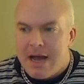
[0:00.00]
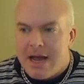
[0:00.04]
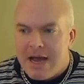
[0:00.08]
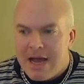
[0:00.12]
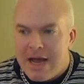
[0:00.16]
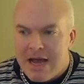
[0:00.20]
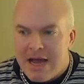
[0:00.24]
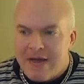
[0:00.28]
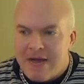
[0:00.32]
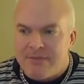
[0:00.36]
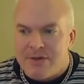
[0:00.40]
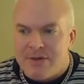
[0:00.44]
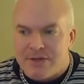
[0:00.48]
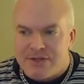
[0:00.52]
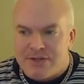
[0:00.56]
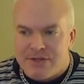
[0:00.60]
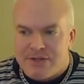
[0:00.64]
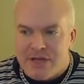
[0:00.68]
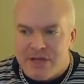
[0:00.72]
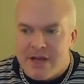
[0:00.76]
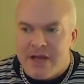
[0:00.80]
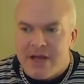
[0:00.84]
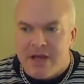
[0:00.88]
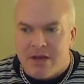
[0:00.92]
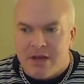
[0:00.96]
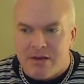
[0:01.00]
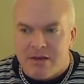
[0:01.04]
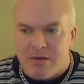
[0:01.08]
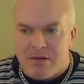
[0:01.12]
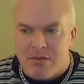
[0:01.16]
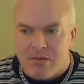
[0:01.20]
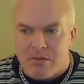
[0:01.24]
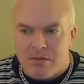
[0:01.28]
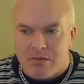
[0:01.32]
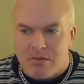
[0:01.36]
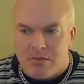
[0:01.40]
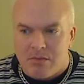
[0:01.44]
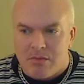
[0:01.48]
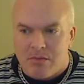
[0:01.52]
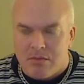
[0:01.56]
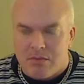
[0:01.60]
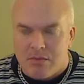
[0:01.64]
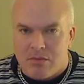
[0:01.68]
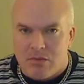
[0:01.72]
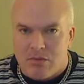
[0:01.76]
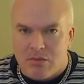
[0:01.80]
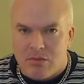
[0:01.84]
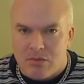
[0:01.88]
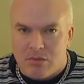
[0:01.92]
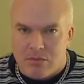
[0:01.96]
After sitting and
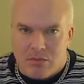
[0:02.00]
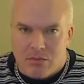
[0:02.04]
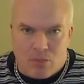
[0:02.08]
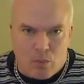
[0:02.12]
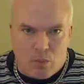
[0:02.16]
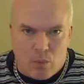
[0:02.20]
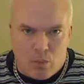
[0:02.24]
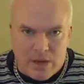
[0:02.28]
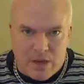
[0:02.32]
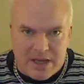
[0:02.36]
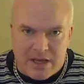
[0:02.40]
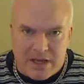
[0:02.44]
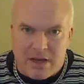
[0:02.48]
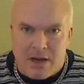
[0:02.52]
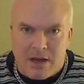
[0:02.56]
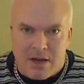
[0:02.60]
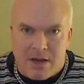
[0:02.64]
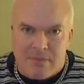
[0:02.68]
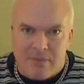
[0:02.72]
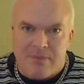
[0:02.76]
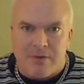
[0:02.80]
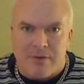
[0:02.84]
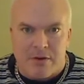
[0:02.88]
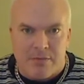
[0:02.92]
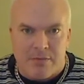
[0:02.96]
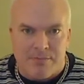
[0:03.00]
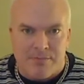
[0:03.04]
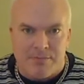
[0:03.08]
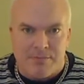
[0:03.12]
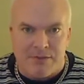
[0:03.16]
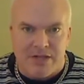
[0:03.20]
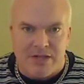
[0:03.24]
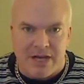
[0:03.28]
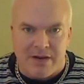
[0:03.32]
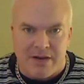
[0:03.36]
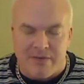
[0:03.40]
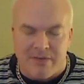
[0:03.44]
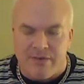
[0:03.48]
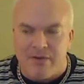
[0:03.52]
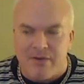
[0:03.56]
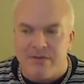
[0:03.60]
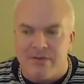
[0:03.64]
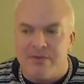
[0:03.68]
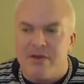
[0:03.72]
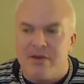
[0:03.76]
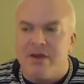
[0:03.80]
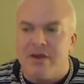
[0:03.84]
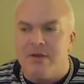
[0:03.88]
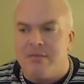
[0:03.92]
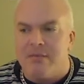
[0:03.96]
wicking up for 10,
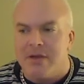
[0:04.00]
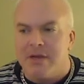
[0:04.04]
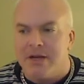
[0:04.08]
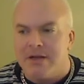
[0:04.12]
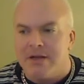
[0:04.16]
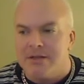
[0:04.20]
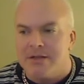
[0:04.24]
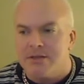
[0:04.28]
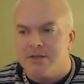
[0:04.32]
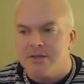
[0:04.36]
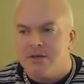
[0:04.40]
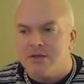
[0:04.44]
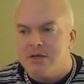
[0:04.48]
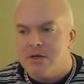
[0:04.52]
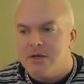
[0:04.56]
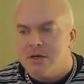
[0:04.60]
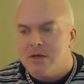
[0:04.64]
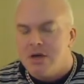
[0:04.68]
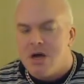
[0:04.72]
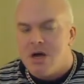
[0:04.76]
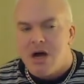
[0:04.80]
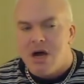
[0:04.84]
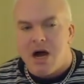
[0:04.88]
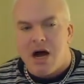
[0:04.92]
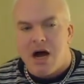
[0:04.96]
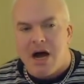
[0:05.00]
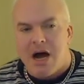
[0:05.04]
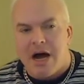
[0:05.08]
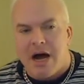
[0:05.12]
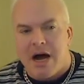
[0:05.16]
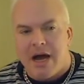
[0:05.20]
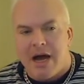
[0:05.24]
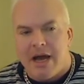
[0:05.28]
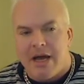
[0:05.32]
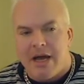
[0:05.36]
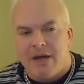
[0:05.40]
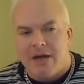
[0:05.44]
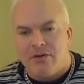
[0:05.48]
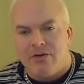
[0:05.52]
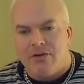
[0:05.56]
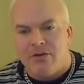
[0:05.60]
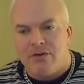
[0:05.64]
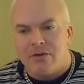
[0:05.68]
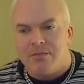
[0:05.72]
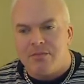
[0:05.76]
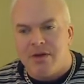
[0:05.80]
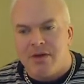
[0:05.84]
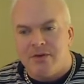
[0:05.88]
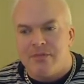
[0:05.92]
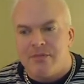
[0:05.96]
15 minutes, I
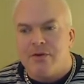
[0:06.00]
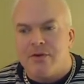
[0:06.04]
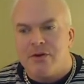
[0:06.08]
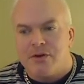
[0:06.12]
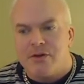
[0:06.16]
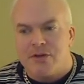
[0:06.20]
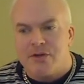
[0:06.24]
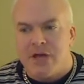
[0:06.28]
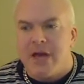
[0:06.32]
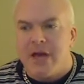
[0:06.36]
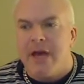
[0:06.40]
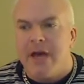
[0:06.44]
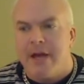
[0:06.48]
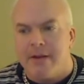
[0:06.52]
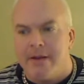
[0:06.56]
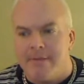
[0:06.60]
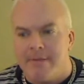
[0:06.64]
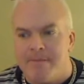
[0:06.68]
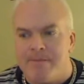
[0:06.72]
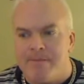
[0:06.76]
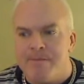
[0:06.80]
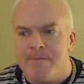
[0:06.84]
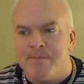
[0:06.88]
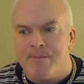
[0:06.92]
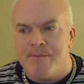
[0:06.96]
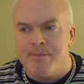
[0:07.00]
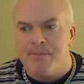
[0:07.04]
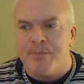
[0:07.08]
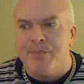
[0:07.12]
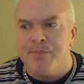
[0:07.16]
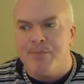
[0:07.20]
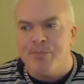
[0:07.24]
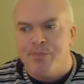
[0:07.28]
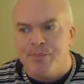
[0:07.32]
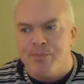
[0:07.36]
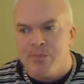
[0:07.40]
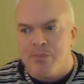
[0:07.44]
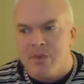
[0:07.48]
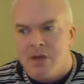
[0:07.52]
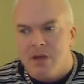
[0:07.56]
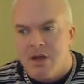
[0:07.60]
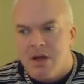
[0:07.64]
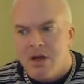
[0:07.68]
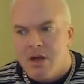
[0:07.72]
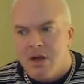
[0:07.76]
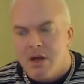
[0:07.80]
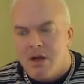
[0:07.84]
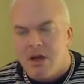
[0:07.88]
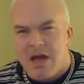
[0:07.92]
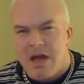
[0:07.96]
took my first hit.
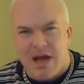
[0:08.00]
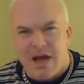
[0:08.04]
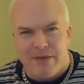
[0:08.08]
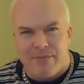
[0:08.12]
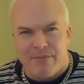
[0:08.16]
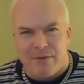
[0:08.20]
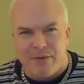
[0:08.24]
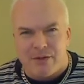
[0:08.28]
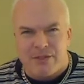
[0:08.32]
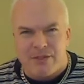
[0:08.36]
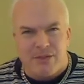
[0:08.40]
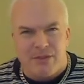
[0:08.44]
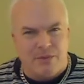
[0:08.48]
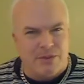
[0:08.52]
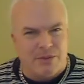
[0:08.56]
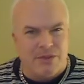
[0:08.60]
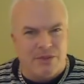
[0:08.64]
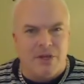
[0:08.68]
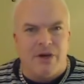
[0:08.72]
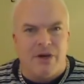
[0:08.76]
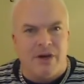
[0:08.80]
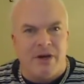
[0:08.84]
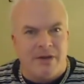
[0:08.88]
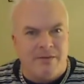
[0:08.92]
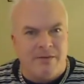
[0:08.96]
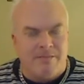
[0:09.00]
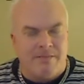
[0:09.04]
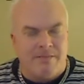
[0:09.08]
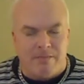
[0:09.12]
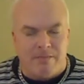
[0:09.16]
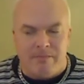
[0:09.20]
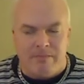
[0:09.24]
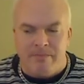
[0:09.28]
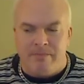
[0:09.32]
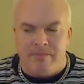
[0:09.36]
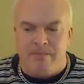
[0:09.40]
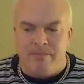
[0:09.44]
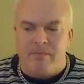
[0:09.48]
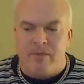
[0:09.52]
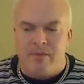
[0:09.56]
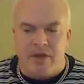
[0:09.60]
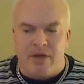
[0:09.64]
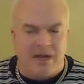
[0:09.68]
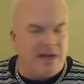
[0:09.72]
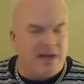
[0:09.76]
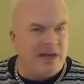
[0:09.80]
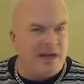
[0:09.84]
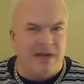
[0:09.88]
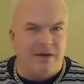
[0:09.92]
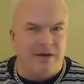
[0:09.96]
At first, it was good. it,
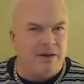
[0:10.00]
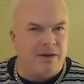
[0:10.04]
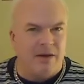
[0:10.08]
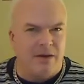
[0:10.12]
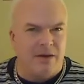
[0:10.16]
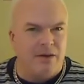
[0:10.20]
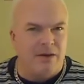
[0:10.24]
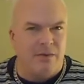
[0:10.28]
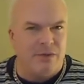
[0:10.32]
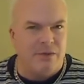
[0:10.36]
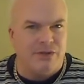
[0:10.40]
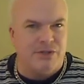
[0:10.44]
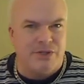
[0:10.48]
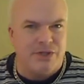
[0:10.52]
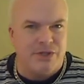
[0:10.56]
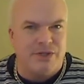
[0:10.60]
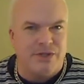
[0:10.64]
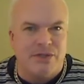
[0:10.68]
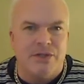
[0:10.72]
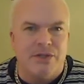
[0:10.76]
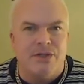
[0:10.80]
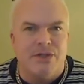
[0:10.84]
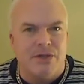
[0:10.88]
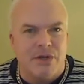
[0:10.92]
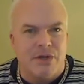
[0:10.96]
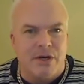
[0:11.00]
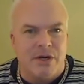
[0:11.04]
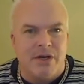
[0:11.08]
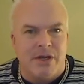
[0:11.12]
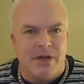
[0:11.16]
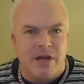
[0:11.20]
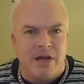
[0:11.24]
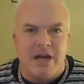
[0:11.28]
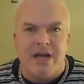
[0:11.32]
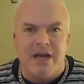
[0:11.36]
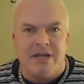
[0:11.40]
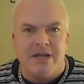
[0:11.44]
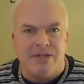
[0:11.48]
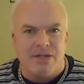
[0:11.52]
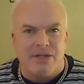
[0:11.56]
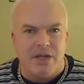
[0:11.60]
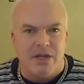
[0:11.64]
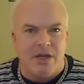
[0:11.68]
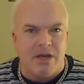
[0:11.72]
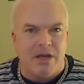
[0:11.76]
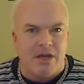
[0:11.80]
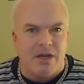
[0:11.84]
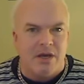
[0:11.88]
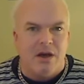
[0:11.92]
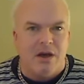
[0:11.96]
it, it was just as good as
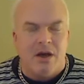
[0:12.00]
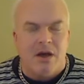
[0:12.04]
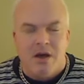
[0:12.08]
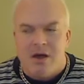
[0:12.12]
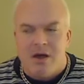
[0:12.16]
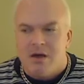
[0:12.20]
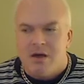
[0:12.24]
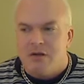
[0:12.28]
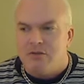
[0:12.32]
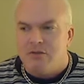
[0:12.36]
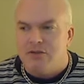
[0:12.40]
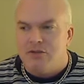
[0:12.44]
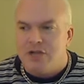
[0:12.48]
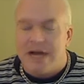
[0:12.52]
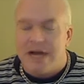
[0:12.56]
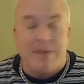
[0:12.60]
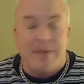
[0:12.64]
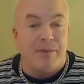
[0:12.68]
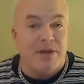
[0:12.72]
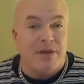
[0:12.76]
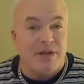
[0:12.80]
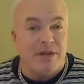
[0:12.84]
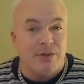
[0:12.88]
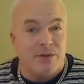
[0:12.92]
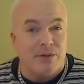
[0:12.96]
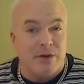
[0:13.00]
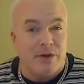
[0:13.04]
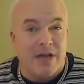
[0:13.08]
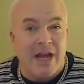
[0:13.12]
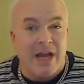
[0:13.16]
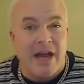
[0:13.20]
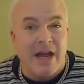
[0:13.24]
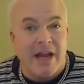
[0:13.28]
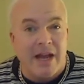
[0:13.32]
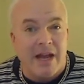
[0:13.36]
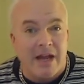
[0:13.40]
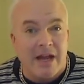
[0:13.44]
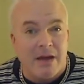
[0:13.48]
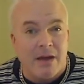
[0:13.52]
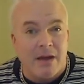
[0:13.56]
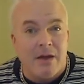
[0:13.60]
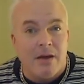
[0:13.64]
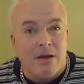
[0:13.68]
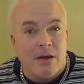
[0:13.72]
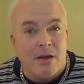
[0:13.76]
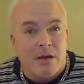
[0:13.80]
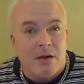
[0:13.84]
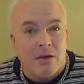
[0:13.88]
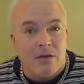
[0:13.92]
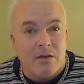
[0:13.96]
the Japanese organic
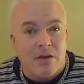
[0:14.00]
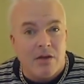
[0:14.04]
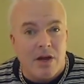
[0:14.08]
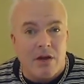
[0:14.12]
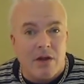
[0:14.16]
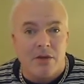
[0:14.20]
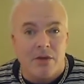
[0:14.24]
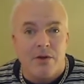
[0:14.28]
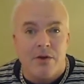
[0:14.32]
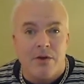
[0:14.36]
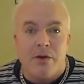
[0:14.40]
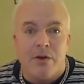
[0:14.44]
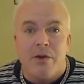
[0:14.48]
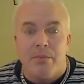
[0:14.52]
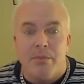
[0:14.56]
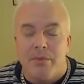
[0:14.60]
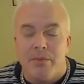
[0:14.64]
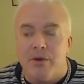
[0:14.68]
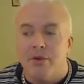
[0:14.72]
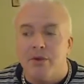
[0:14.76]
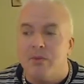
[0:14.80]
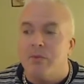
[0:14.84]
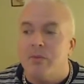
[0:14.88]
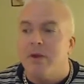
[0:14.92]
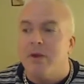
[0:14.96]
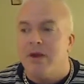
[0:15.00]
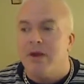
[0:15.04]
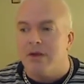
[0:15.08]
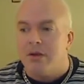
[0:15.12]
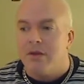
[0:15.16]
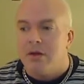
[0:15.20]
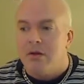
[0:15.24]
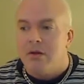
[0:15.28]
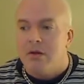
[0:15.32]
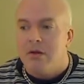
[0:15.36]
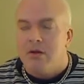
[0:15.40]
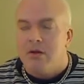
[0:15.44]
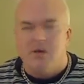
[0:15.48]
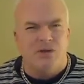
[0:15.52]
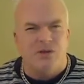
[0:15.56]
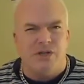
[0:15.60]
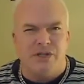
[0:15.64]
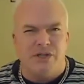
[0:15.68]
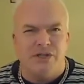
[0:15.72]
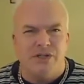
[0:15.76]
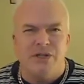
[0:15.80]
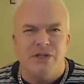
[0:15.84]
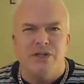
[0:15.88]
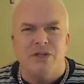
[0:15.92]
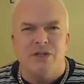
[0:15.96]
that I learned to build with.
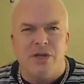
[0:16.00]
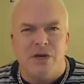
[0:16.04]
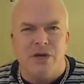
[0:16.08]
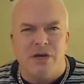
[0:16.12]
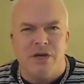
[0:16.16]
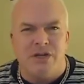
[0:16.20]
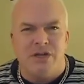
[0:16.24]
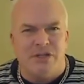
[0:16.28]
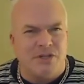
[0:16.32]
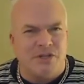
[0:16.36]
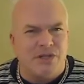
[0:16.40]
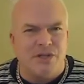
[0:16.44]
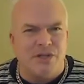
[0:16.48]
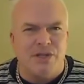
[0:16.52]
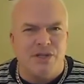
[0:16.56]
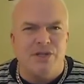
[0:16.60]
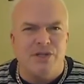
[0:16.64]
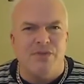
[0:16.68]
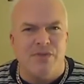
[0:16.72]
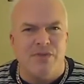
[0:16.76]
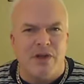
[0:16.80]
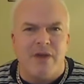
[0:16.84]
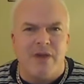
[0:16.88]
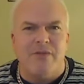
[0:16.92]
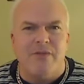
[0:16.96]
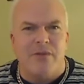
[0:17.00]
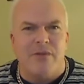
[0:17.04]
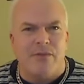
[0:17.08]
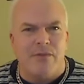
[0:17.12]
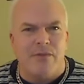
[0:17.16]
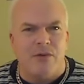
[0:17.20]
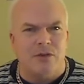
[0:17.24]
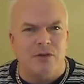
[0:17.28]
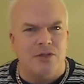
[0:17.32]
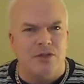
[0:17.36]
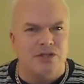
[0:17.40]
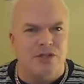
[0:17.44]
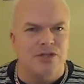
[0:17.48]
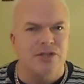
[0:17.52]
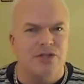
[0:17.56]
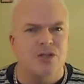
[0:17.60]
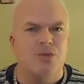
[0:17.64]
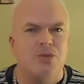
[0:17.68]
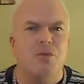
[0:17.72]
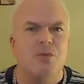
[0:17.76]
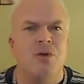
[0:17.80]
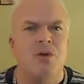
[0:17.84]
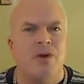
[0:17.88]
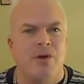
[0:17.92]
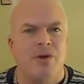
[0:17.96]
Just as good, just as flavorful, just as
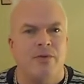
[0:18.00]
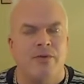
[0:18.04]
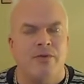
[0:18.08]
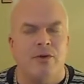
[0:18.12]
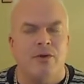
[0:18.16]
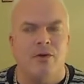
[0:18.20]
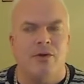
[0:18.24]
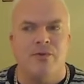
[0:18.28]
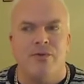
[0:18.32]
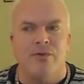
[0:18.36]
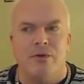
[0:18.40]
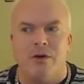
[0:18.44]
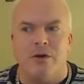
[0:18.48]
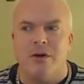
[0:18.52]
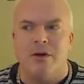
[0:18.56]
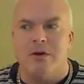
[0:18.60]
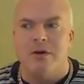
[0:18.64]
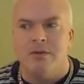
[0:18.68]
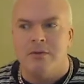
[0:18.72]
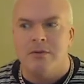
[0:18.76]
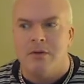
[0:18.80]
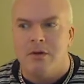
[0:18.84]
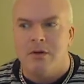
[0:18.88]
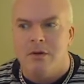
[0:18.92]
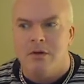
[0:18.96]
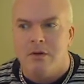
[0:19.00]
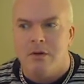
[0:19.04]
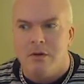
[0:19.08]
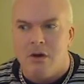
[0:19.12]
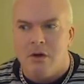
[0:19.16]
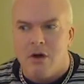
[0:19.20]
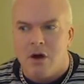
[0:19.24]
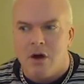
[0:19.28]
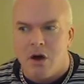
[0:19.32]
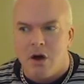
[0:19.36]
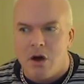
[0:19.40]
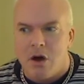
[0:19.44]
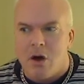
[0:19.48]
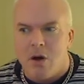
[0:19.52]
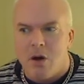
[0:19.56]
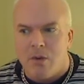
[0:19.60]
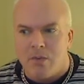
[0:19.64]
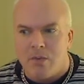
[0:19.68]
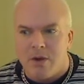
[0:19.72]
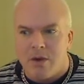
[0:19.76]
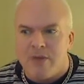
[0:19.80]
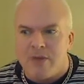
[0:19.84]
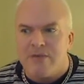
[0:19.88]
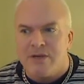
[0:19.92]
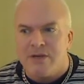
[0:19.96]
wonderful for, oh,
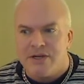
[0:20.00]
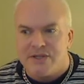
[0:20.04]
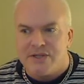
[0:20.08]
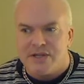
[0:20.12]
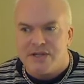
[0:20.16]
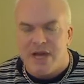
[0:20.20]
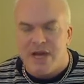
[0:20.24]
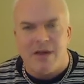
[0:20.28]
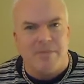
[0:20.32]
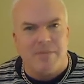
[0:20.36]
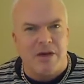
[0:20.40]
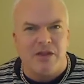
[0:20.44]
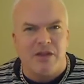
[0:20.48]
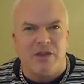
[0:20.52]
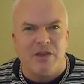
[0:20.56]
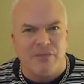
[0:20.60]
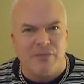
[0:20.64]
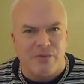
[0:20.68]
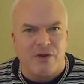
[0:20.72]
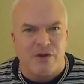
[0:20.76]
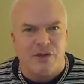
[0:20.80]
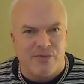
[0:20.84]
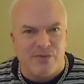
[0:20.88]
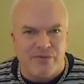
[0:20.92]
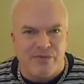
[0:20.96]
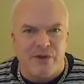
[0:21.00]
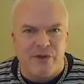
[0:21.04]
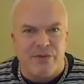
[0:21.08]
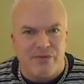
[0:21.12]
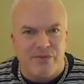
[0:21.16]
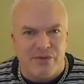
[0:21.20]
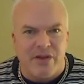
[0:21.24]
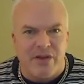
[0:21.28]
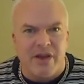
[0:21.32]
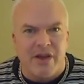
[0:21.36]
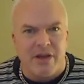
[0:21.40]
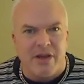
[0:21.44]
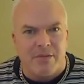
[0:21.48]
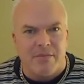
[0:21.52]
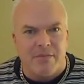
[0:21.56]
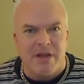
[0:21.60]
roughly say about the first 15